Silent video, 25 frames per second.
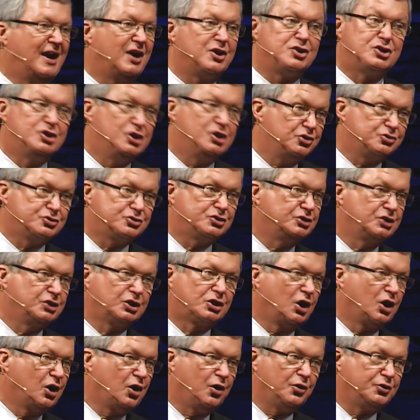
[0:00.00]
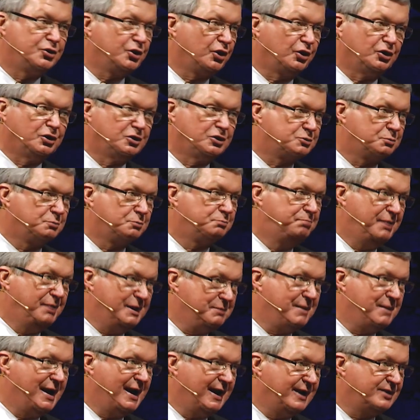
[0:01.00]
using the girl you're going to be
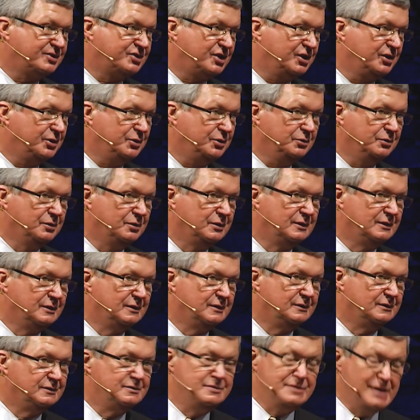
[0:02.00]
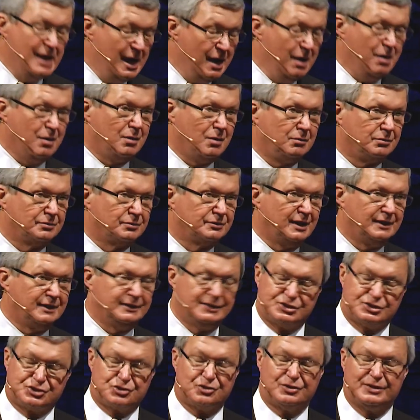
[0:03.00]
married to, no, not
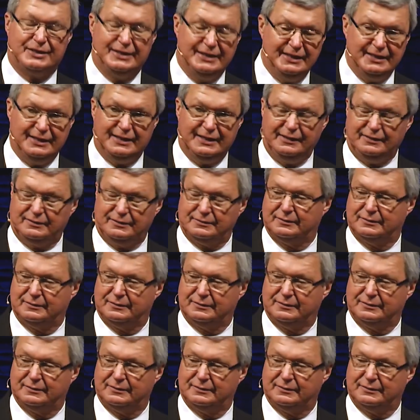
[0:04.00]
unless you're an idiot.